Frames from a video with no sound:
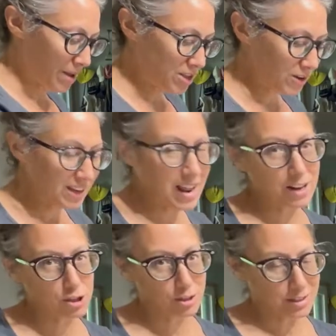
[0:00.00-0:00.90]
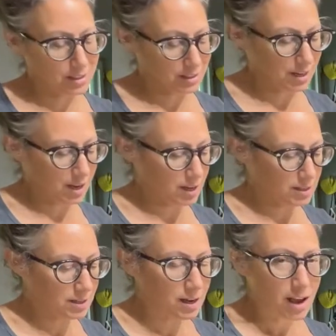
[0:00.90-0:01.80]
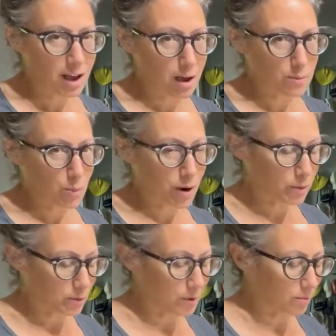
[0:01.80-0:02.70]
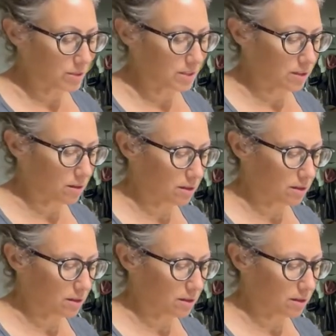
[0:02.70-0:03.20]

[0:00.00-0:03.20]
and you can actually see it. You probably wouldn't be able to see it on the